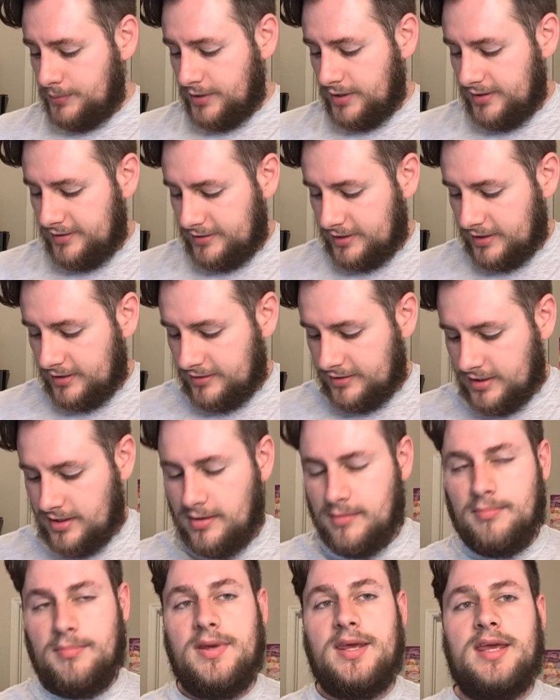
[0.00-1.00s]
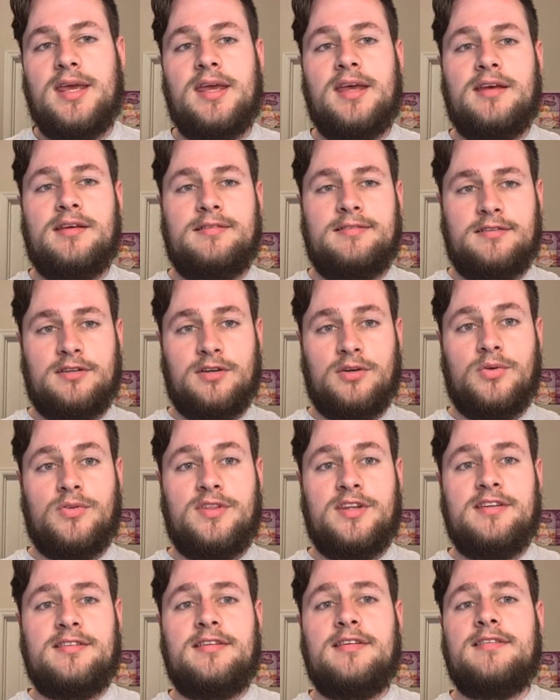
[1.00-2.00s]
Princess and Me. So
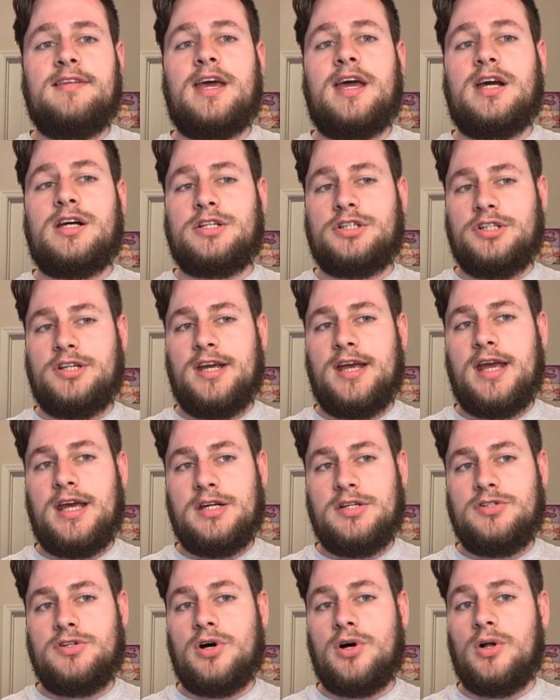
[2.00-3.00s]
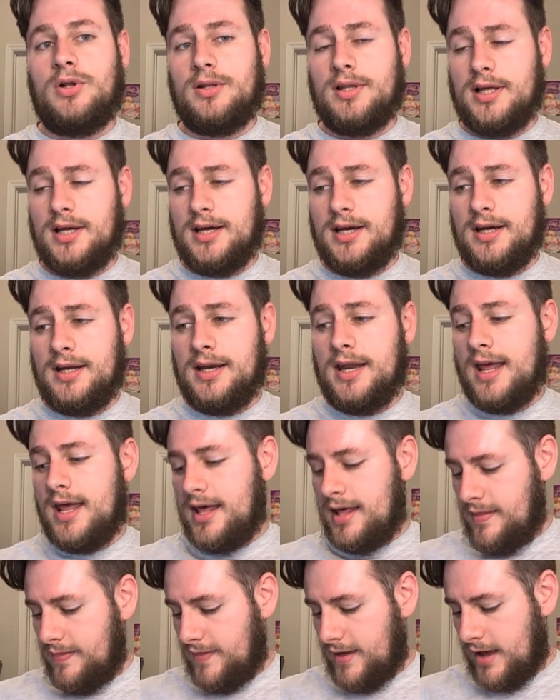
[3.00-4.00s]
this is actually a doll line
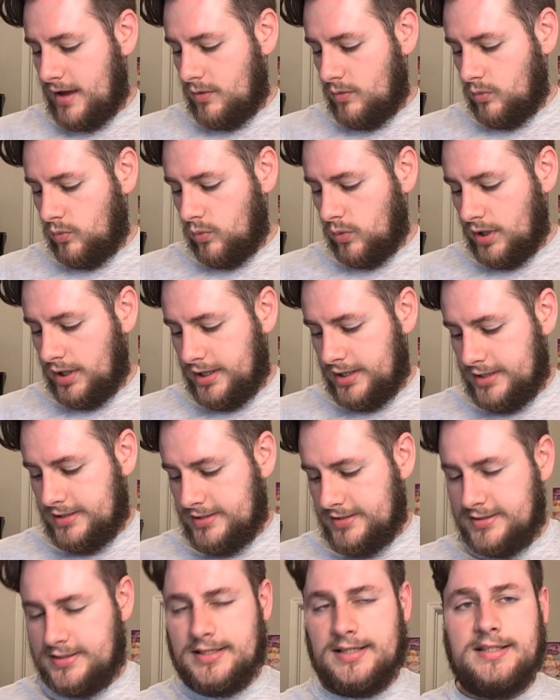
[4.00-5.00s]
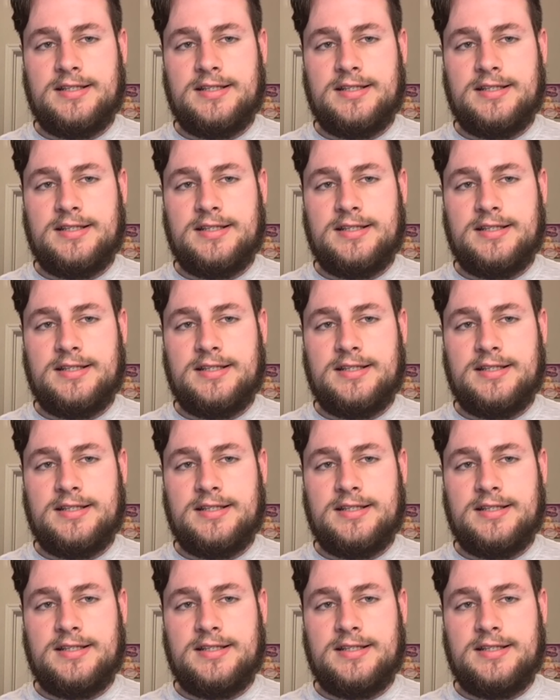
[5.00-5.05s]
that was